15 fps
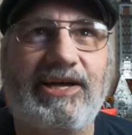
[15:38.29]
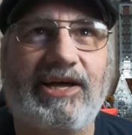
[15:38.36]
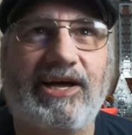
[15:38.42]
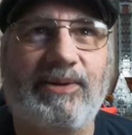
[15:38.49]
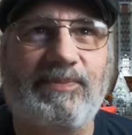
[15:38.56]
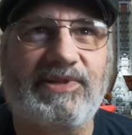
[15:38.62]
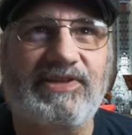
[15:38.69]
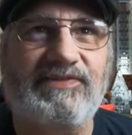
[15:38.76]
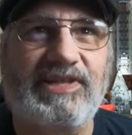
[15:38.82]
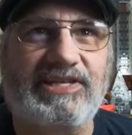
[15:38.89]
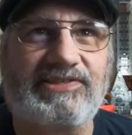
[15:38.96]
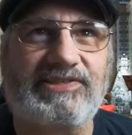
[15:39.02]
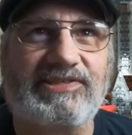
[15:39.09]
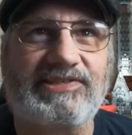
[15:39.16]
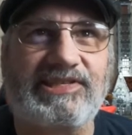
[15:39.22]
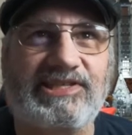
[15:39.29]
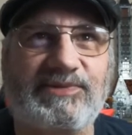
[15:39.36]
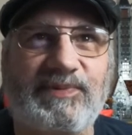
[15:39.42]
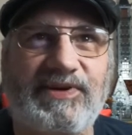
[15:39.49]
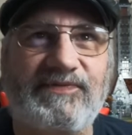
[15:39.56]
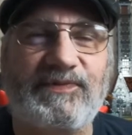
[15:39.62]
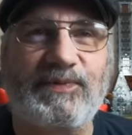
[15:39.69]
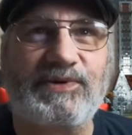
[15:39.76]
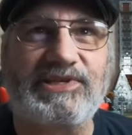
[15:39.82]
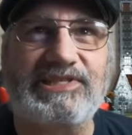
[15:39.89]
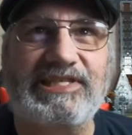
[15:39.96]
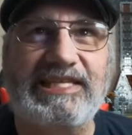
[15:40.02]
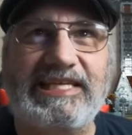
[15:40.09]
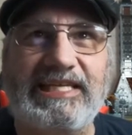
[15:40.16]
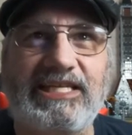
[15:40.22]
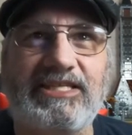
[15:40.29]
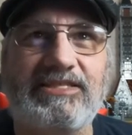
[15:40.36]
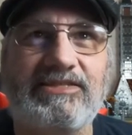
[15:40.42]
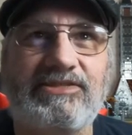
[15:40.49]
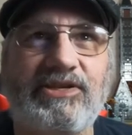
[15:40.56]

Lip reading: I believe that's the 6x14.